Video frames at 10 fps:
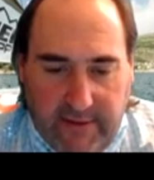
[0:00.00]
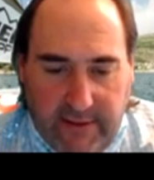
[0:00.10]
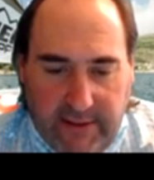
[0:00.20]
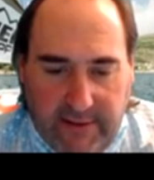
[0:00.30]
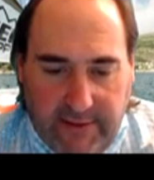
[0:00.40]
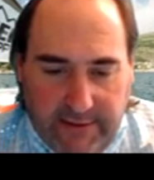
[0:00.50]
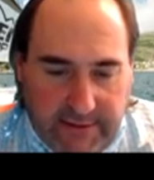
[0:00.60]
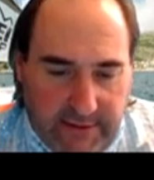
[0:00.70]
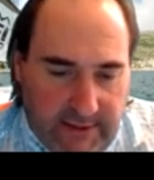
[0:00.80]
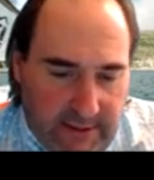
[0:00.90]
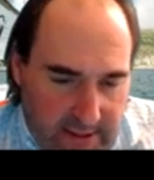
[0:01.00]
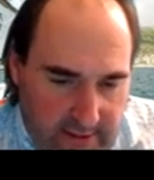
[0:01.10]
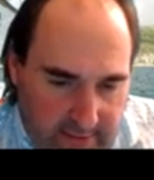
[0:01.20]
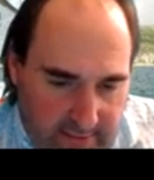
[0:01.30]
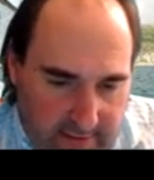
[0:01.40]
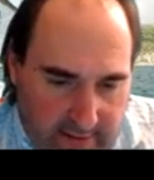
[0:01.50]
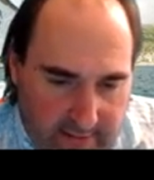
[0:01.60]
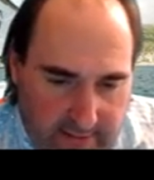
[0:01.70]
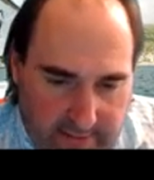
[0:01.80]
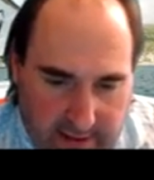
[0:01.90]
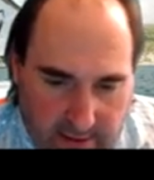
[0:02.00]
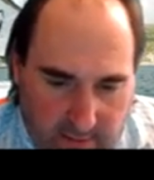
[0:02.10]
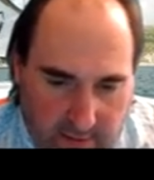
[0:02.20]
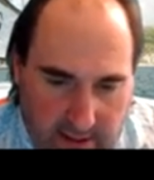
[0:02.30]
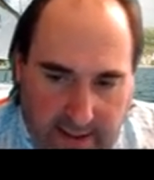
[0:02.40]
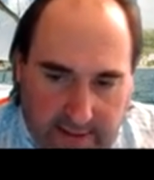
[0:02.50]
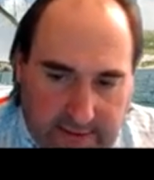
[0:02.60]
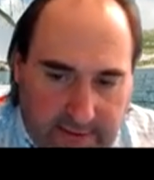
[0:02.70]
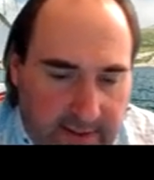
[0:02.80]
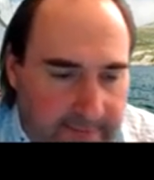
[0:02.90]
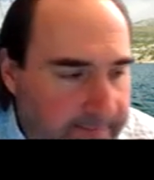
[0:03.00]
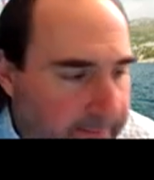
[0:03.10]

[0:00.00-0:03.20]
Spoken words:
liters would probably be our right answer there.